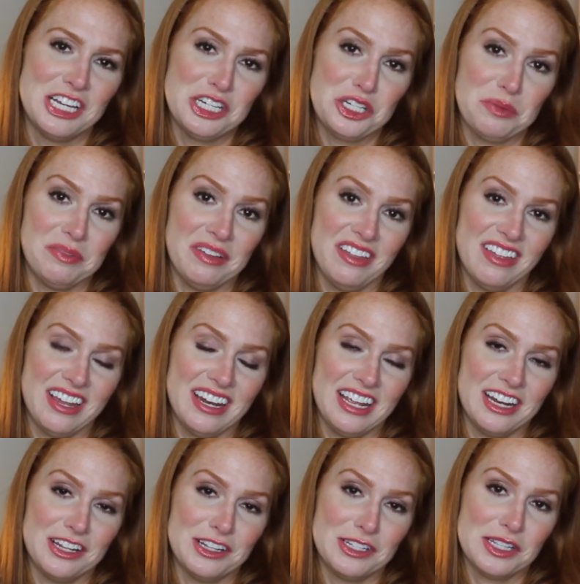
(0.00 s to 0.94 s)
Should play that
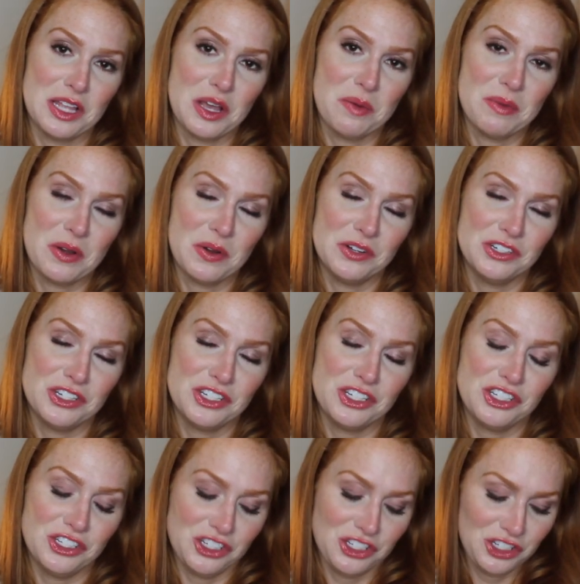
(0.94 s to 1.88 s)
again in slow-mo and
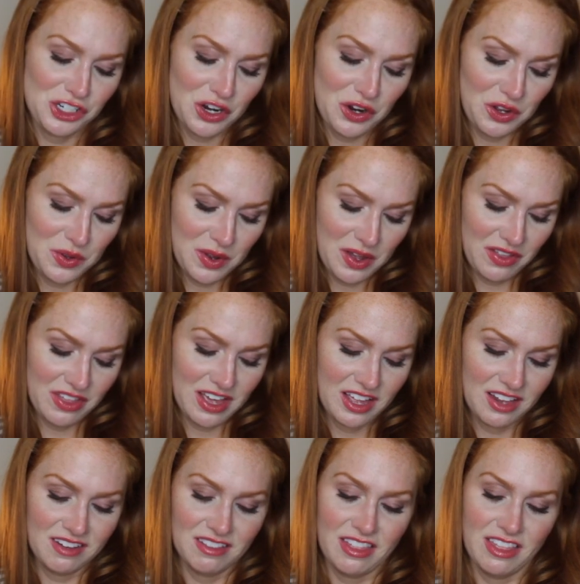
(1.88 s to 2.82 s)
just show you how
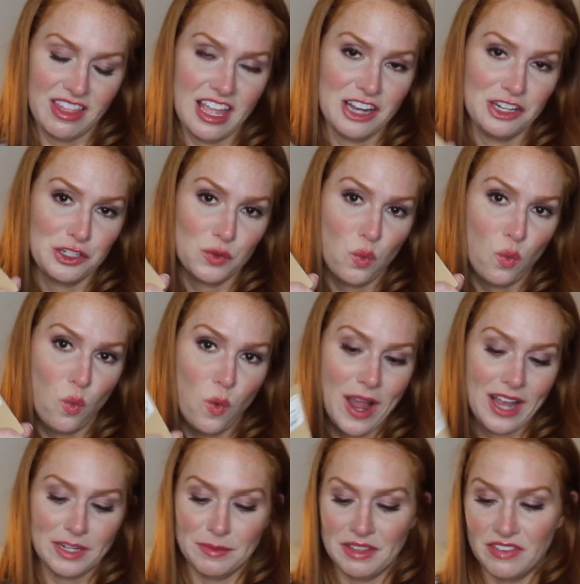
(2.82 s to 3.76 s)
that thing just
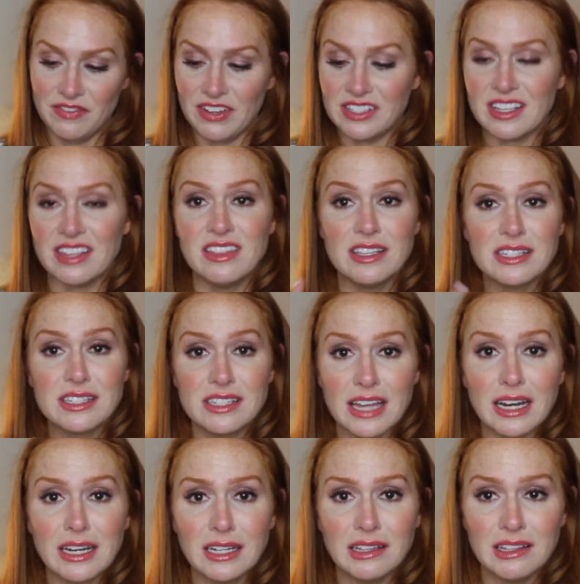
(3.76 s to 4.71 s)
whacked me in the face. And this is
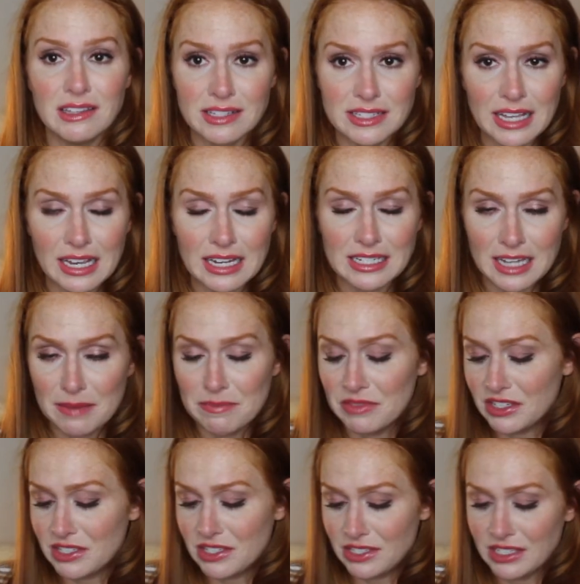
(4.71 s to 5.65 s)
technically the second time
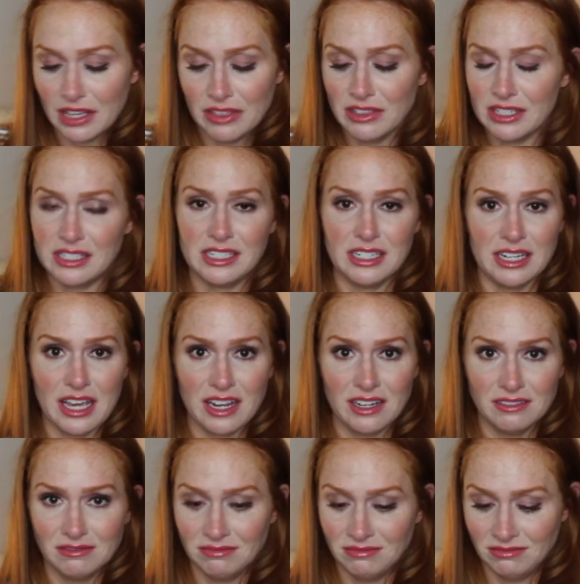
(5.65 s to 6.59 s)
this has done this today.
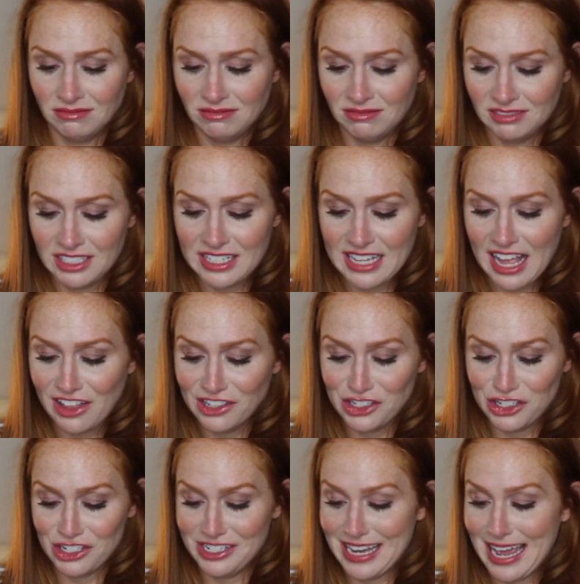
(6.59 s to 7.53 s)
This
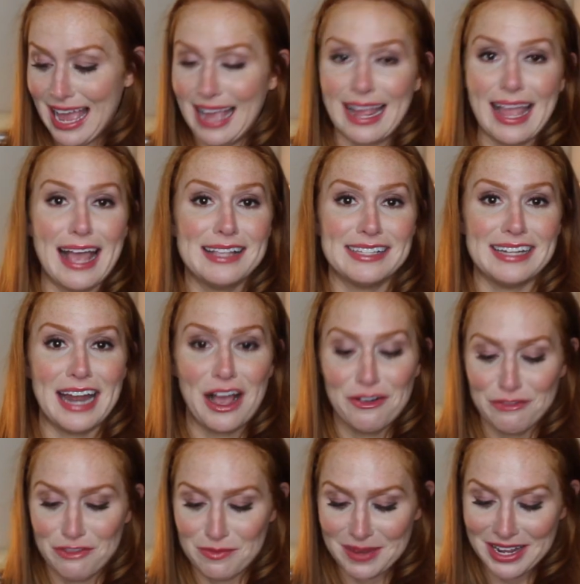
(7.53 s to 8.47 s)
halogen tag has it
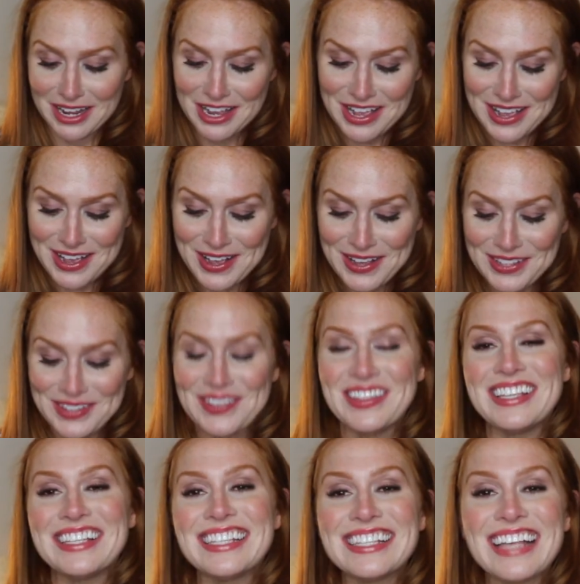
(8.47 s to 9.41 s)
out for me. So
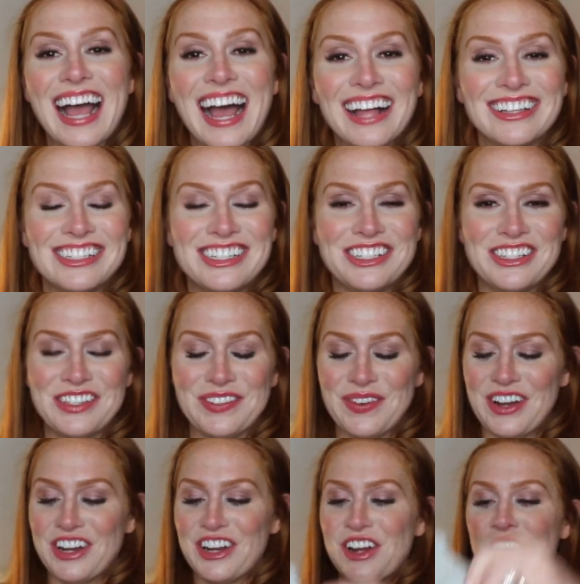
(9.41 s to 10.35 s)
this is a halogen
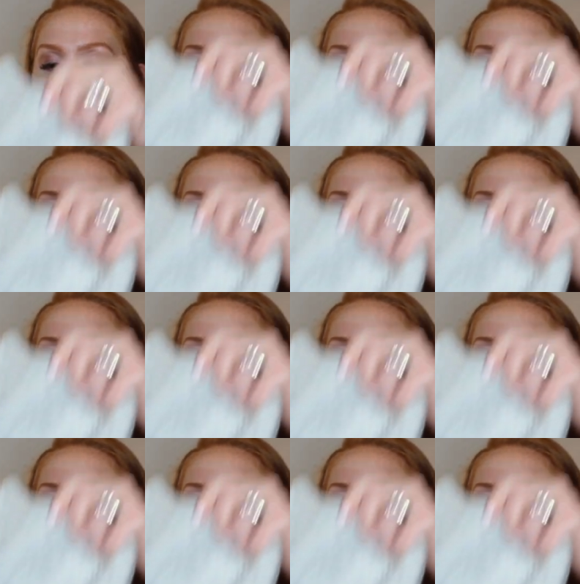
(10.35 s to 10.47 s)
sweater.